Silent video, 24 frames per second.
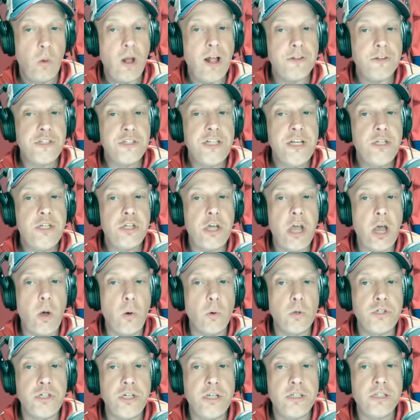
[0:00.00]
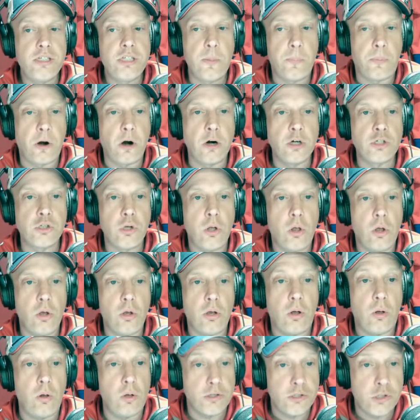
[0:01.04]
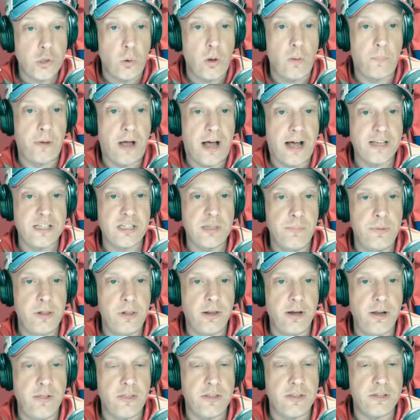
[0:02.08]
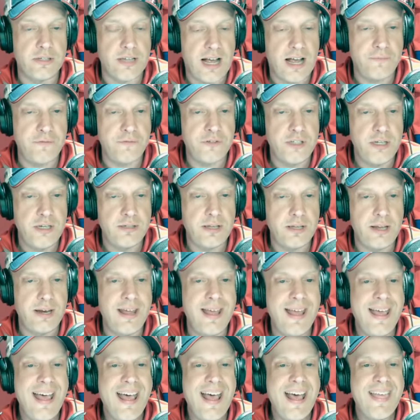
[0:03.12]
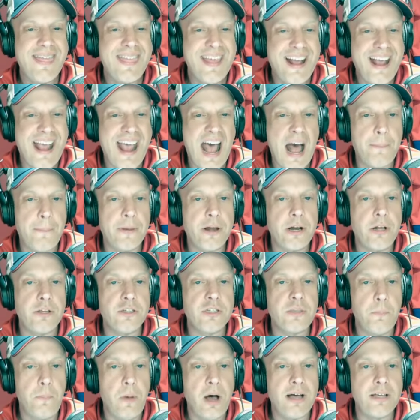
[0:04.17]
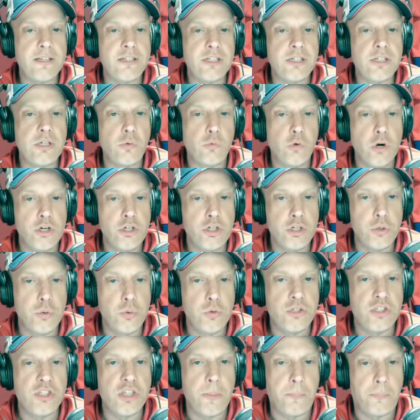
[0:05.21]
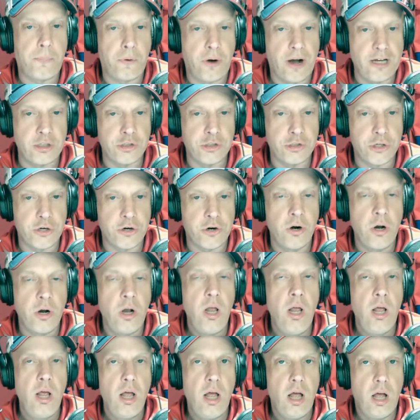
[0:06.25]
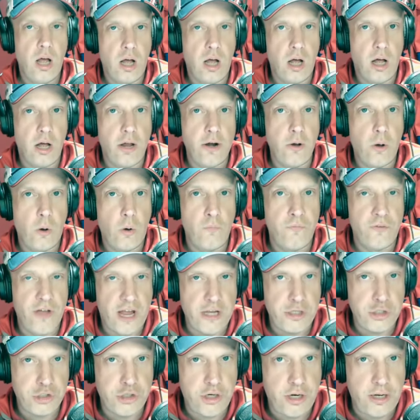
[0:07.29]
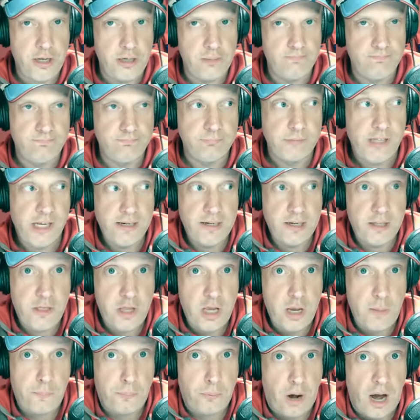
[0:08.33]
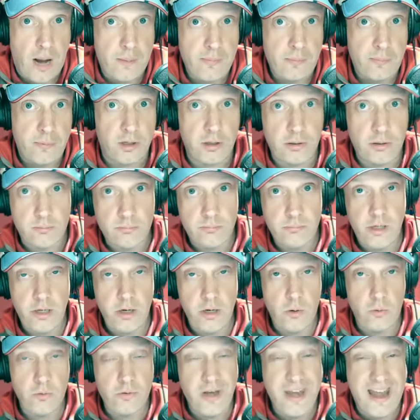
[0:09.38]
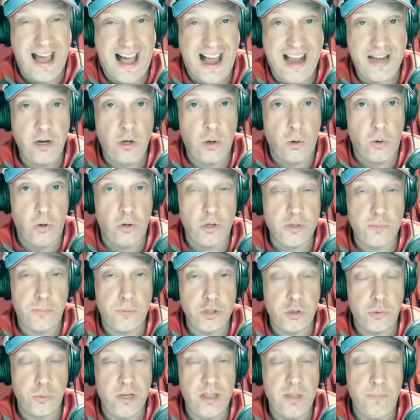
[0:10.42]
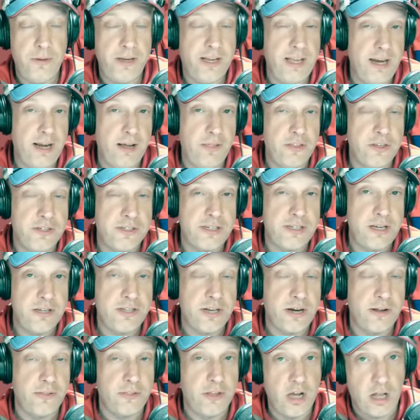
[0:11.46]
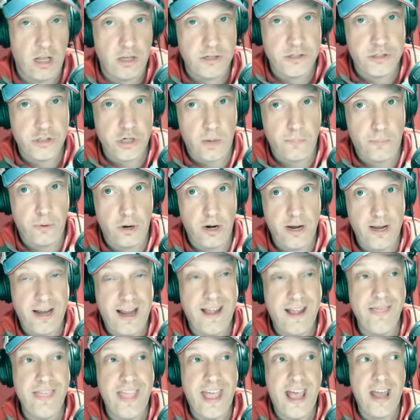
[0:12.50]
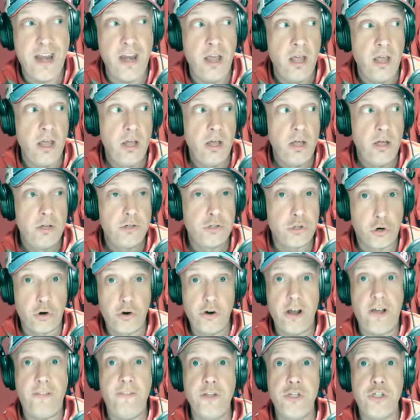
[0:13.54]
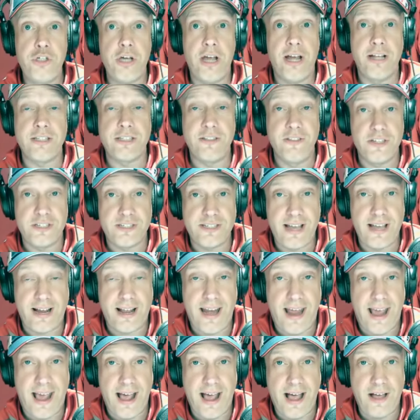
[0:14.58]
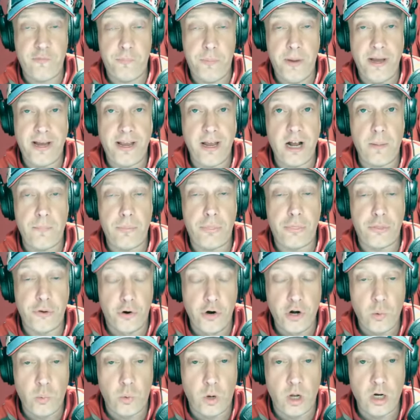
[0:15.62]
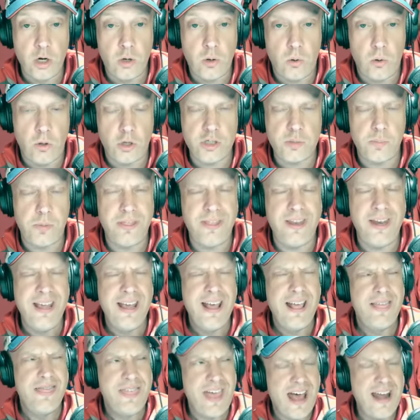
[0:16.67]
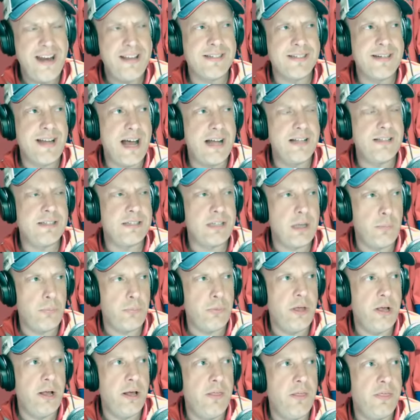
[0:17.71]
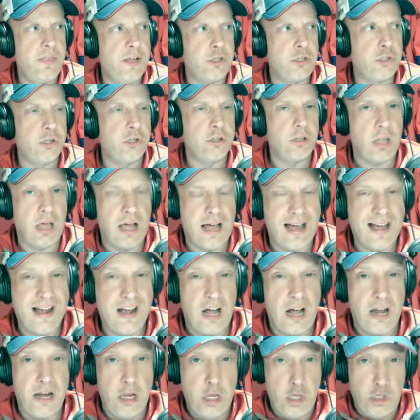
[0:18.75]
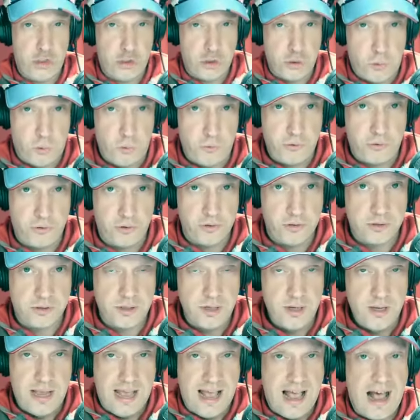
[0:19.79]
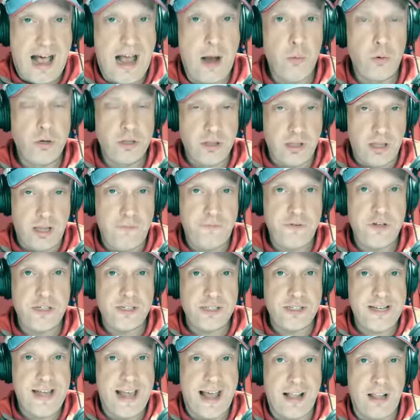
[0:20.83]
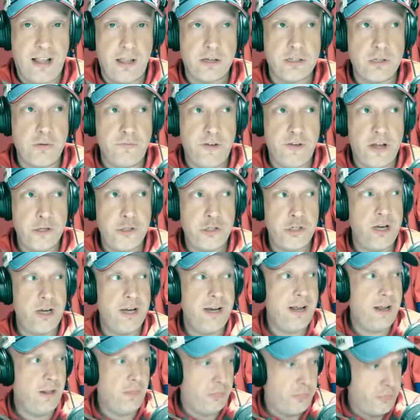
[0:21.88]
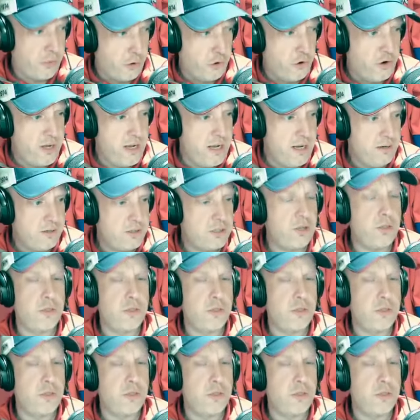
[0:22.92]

While TJ Oshie's departure also a possibility this offseason, the Capitals must reduce the pressure on Ovechkin. He did the improbable, you know, 9 goals between the beginning of the season and the All-Star break, and then turned on the Jets in the second half, picking up 31 goals, but that is not something that should lie on his shoulders. I would love to see Alex Ovechkin get 30